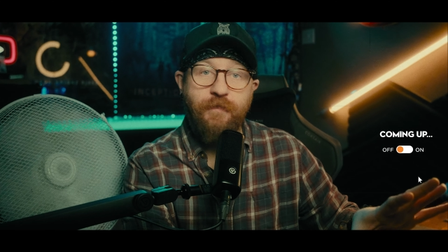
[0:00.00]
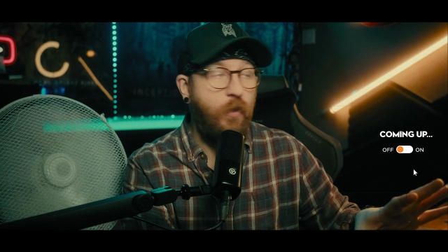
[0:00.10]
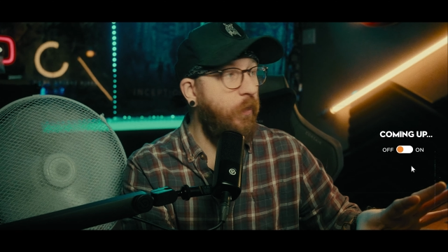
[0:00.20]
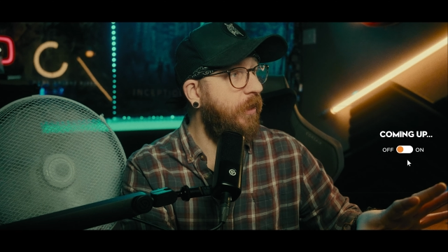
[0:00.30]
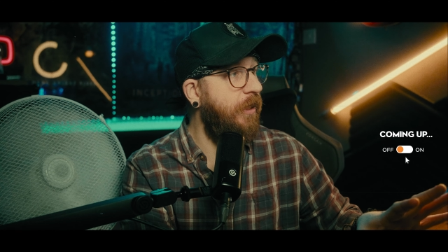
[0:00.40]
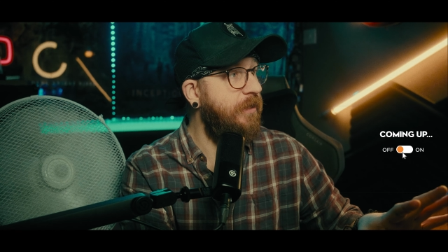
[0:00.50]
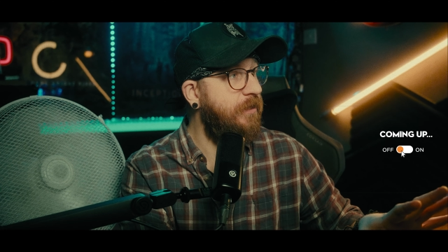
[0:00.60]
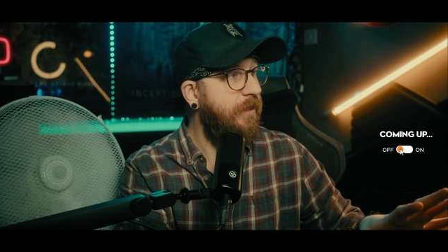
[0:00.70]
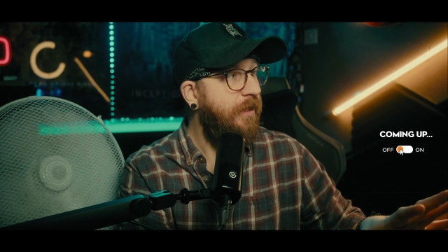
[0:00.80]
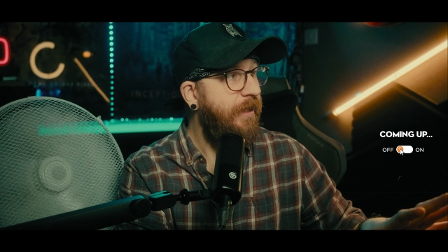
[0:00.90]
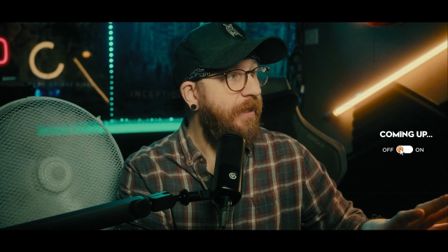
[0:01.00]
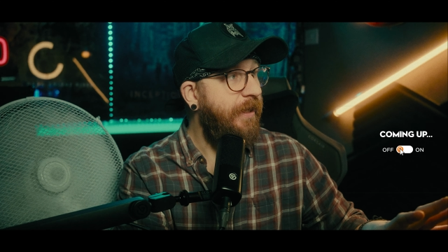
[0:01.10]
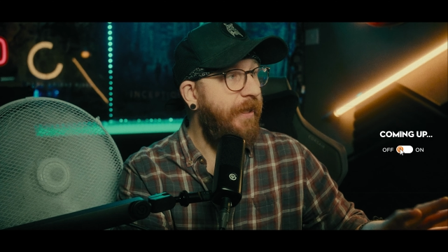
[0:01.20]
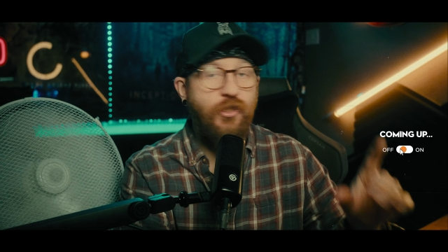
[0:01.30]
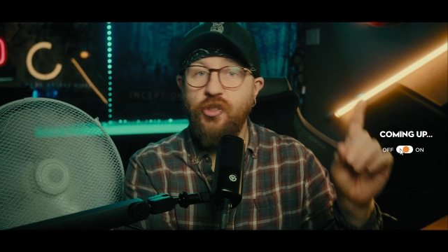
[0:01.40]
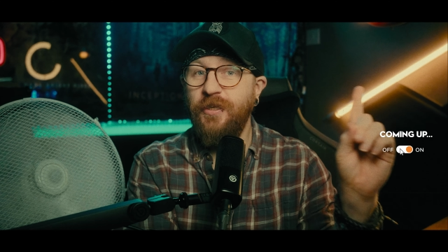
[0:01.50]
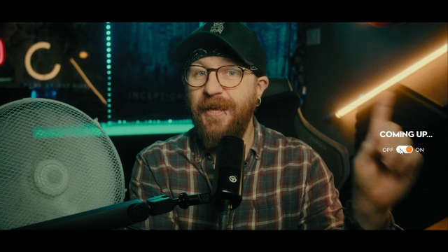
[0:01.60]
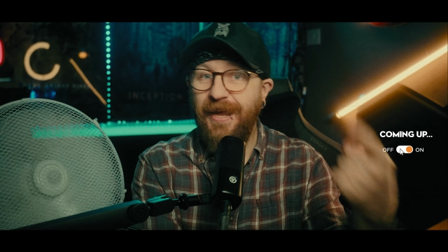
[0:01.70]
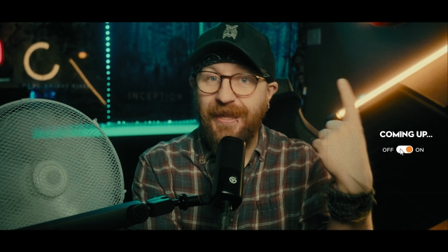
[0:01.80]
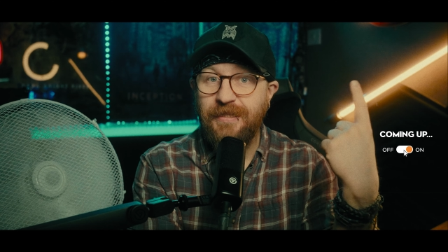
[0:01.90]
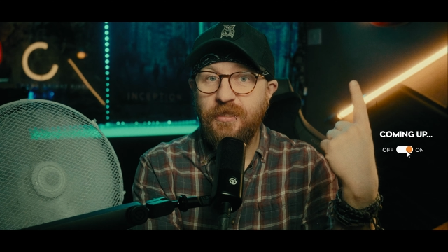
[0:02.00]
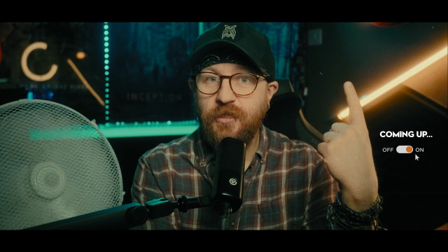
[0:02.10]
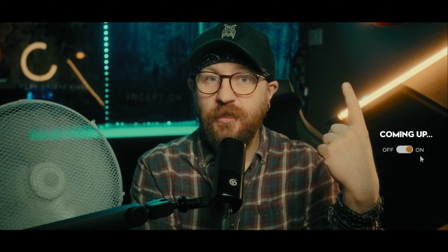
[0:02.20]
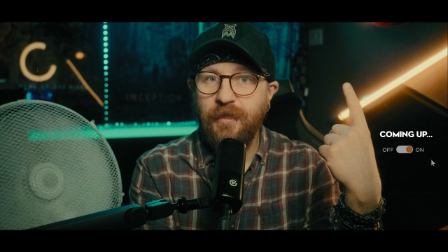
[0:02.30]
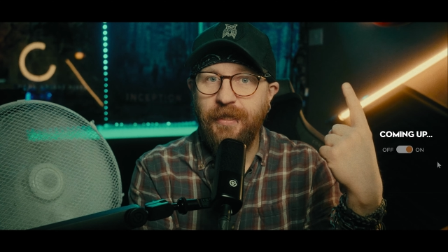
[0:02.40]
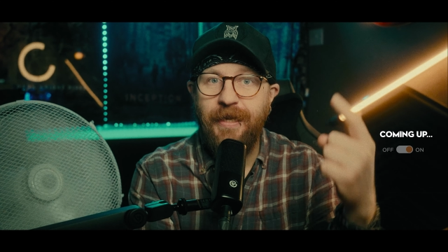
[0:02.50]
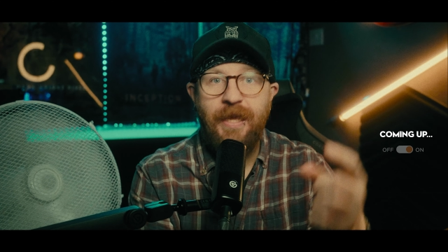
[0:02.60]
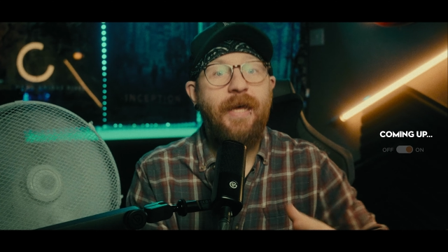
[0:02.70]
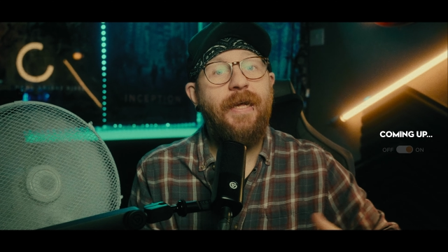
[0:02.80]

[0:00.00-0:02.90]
focus, it should instantly